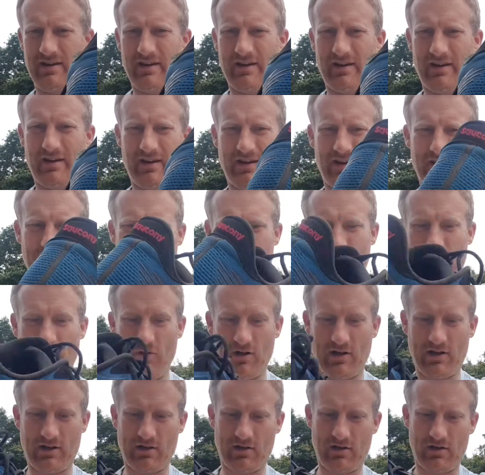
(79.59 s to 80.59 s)
They're
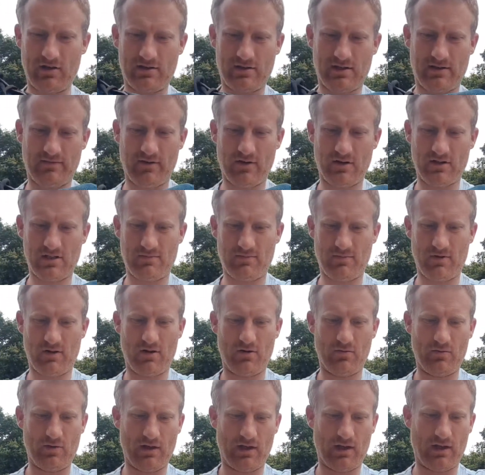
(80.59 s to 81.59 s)
really good. They've lasted me a
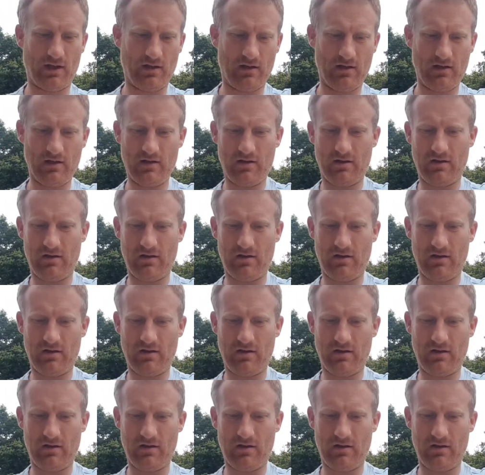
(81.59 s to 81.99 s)
whole year.